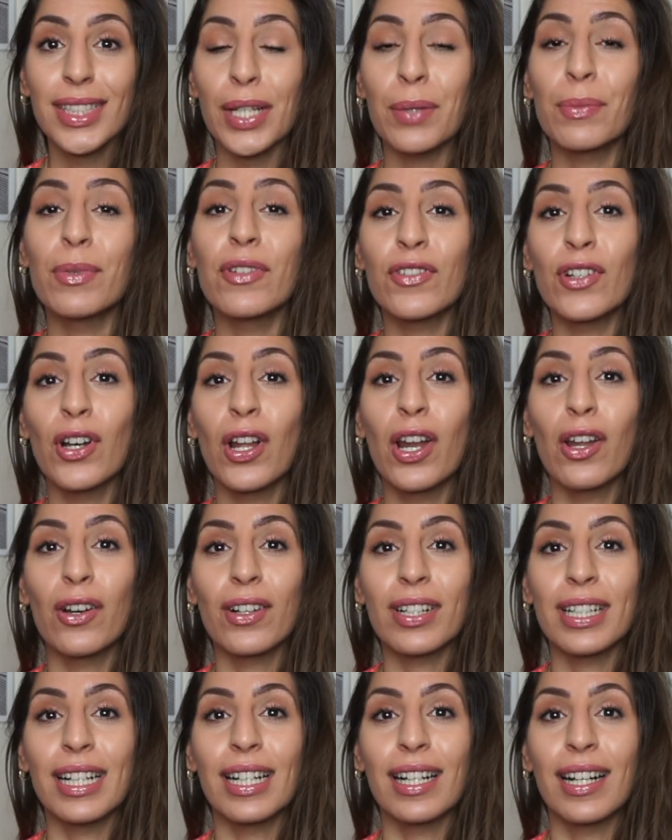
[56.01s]
we've got
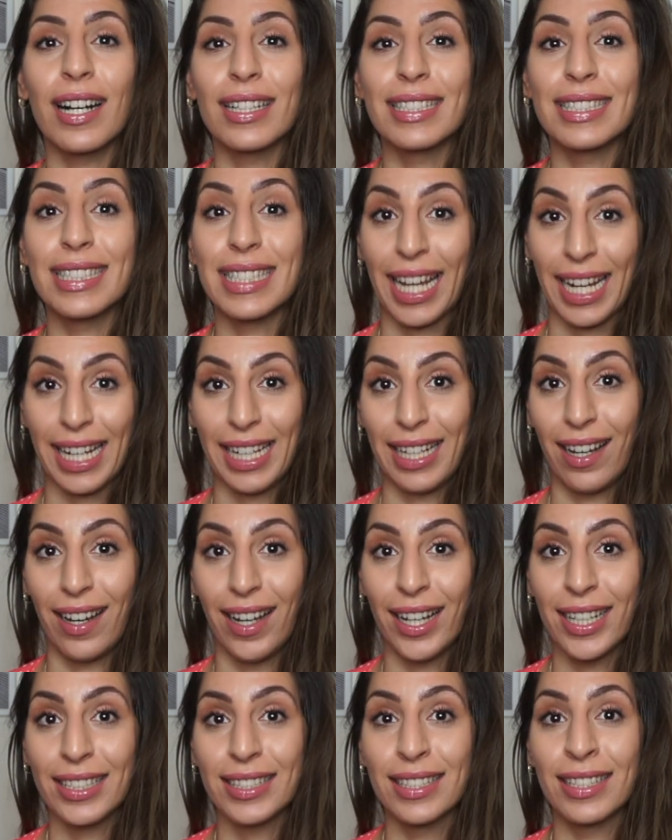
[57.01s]
longer
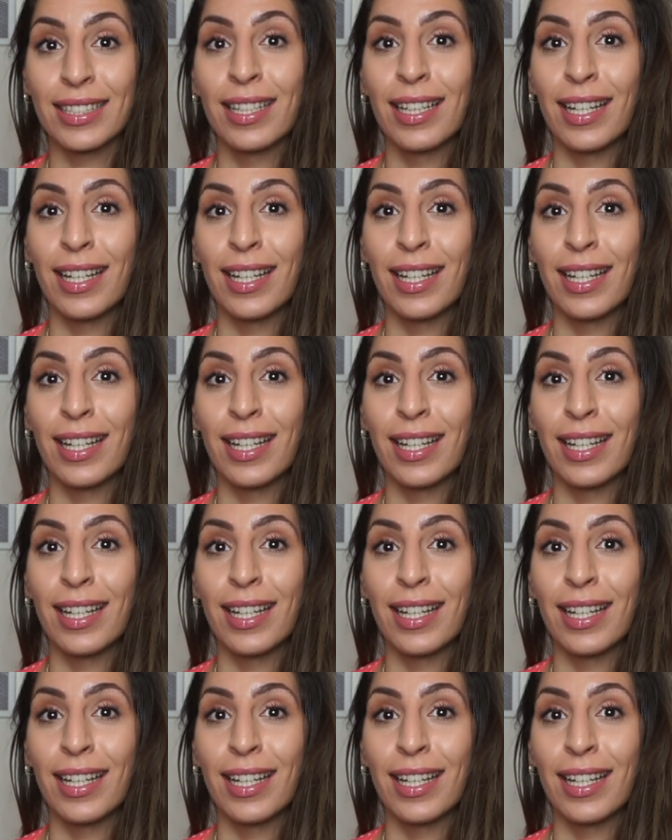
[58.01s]
daylight.